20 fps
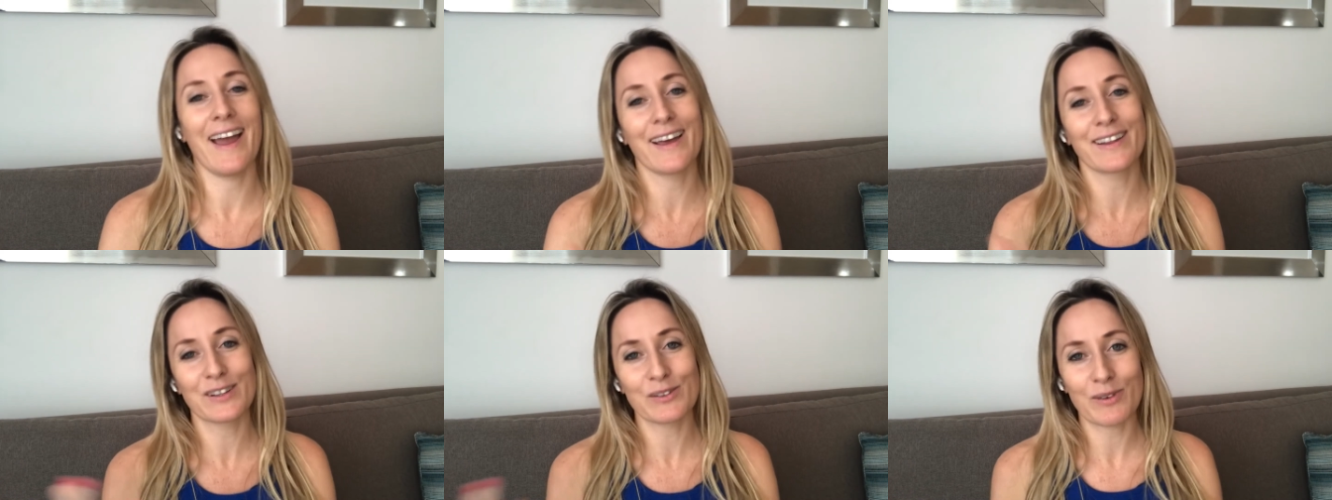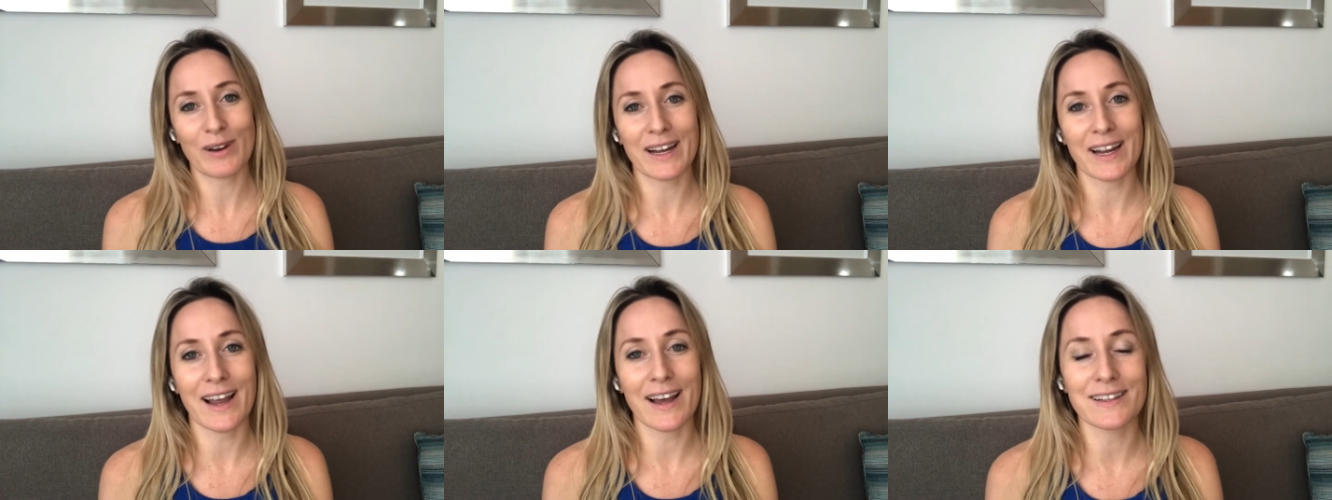and they're
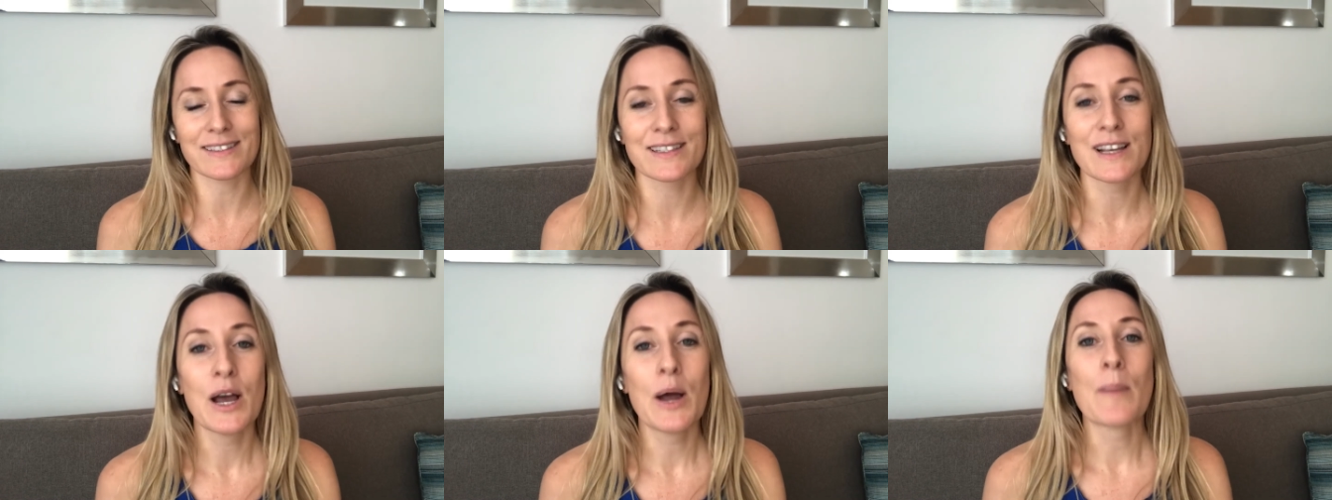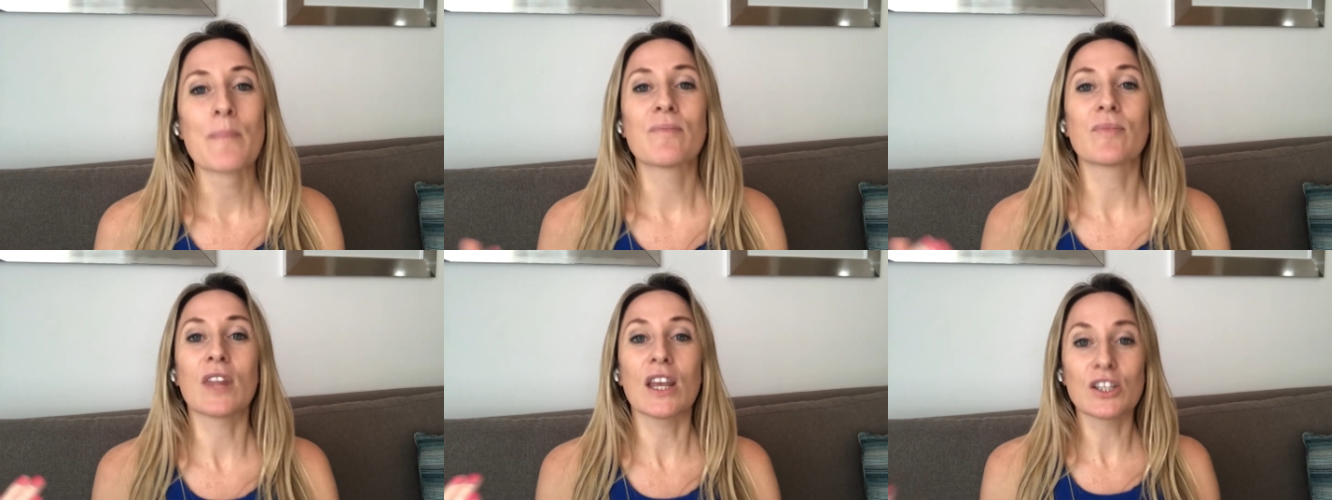running ads,
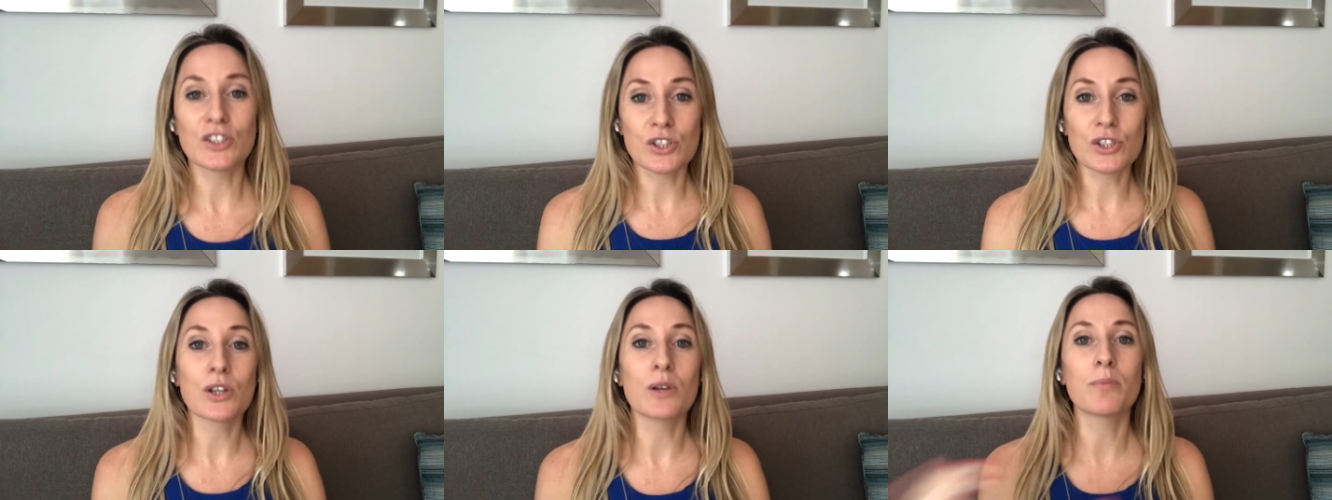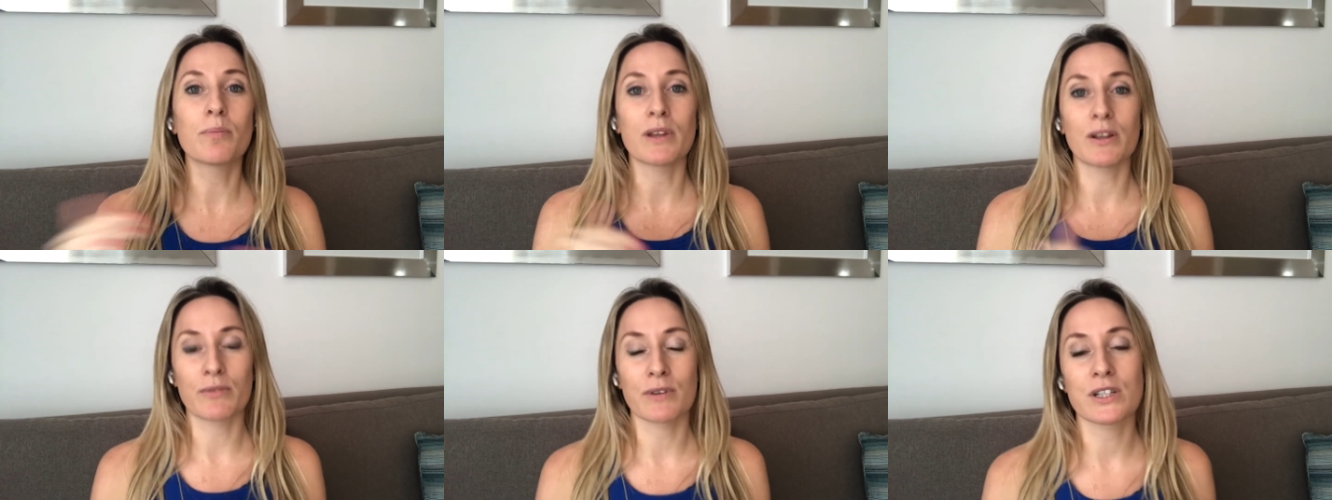they
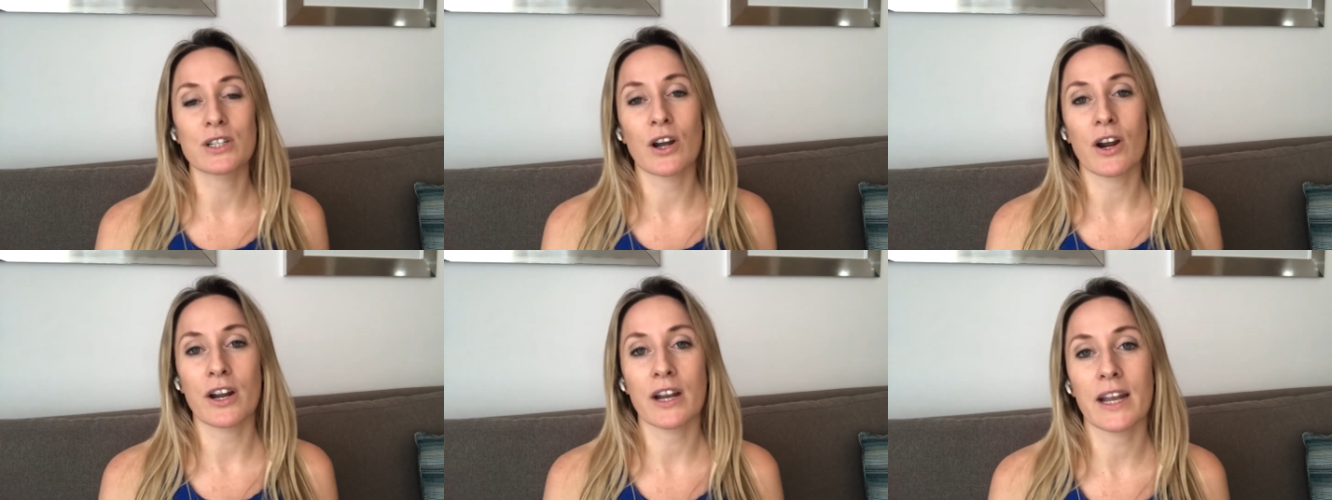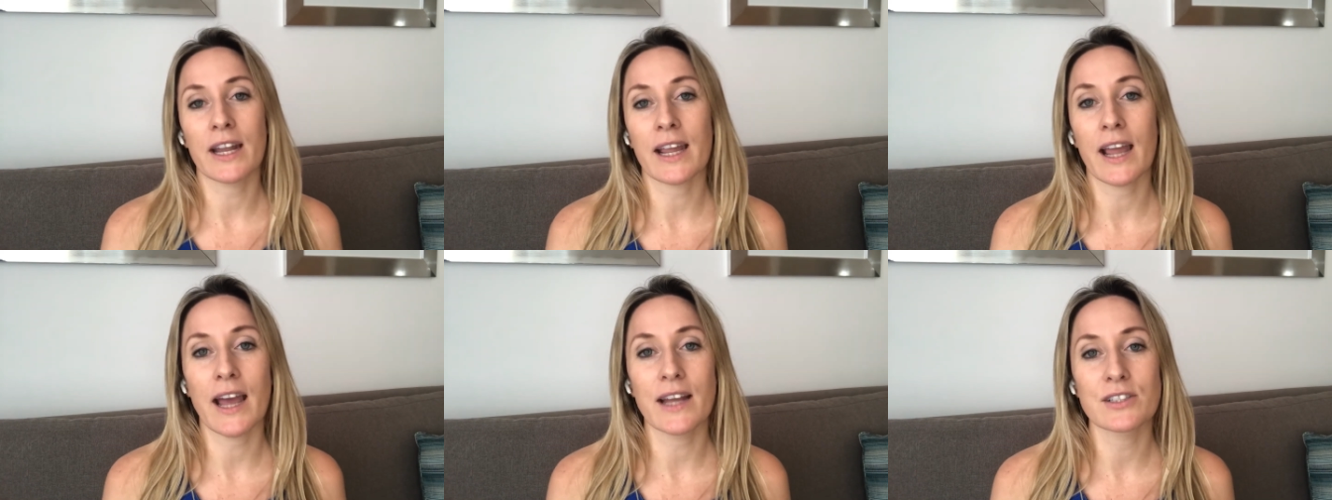should be
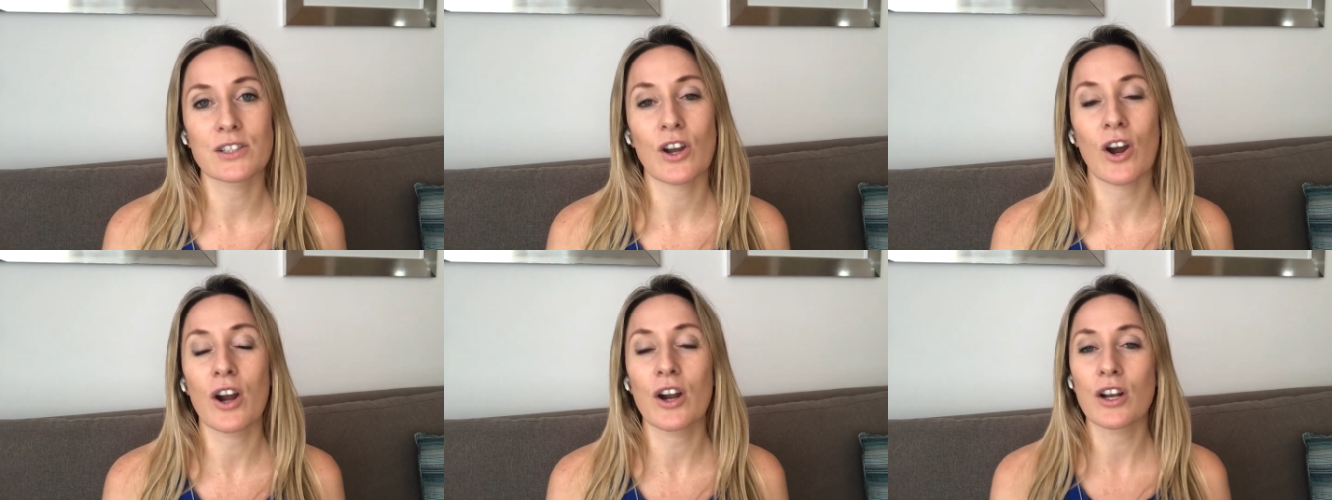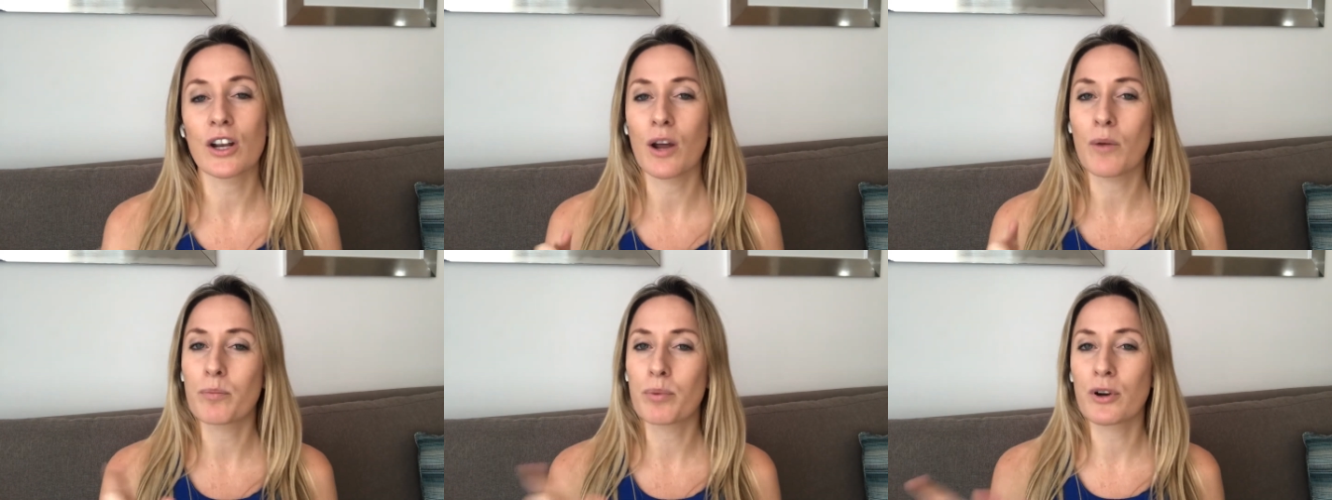retargeting add to cart
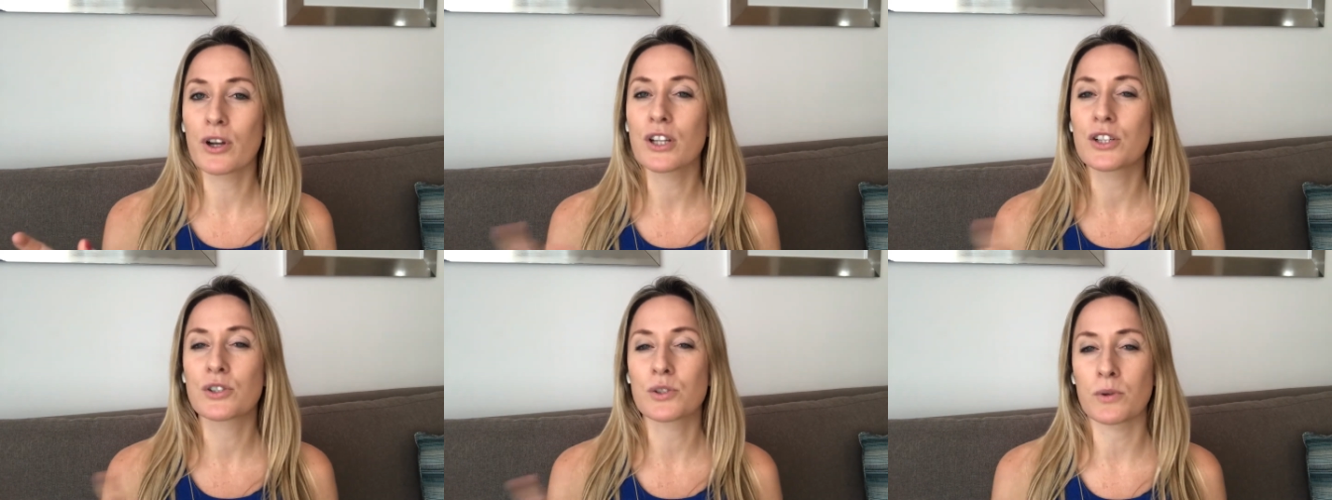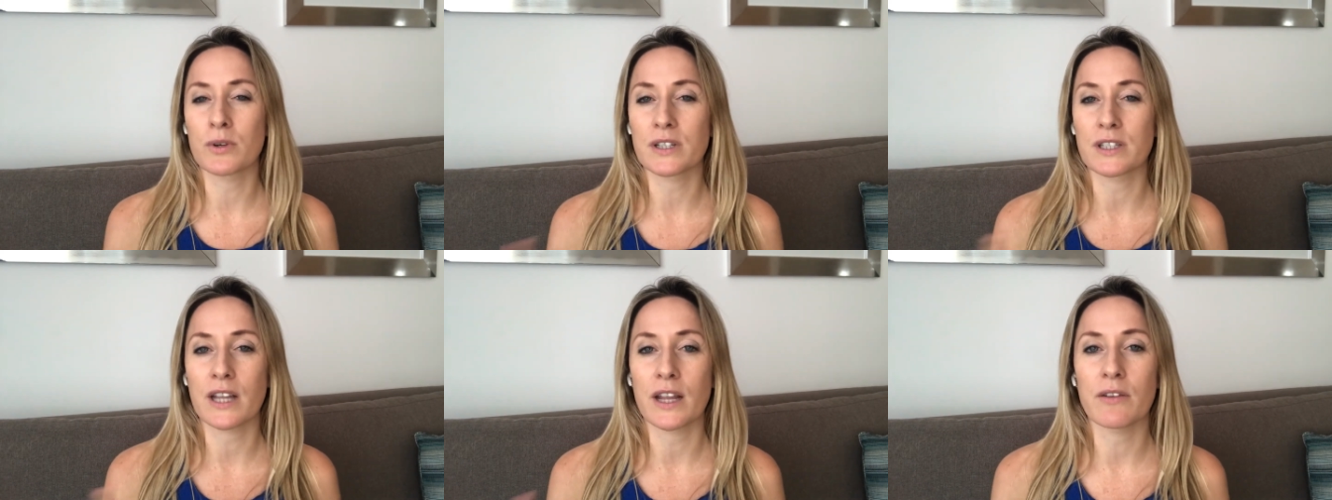and on pretty
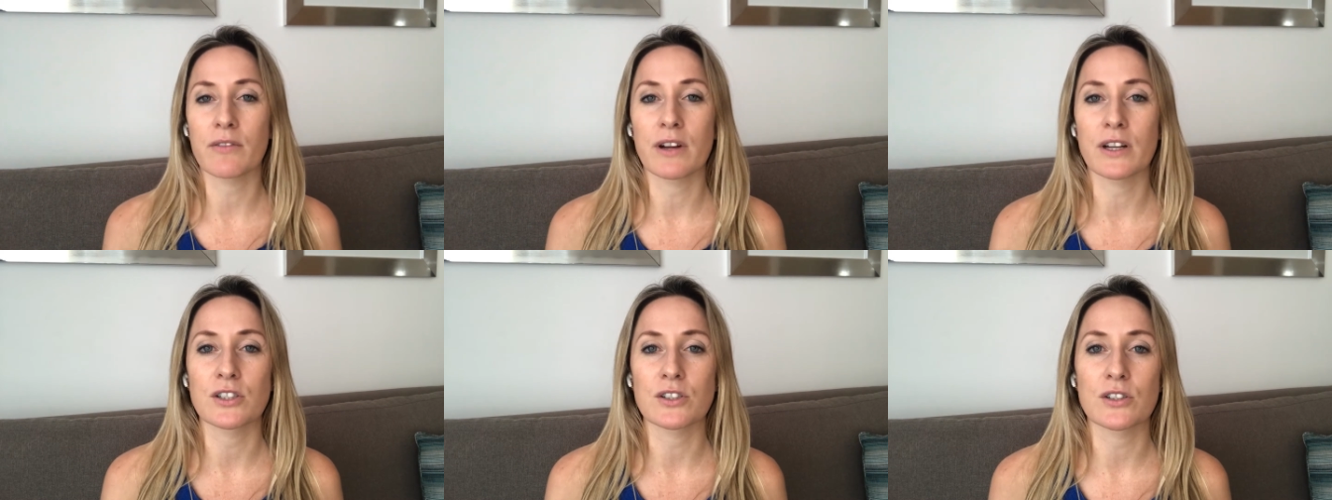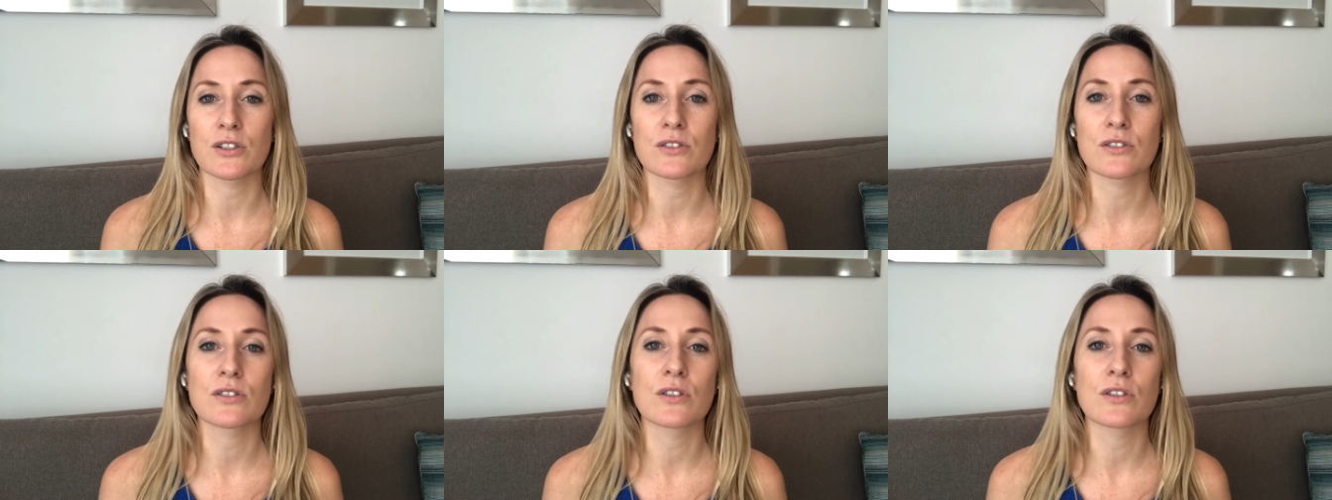short date ranges.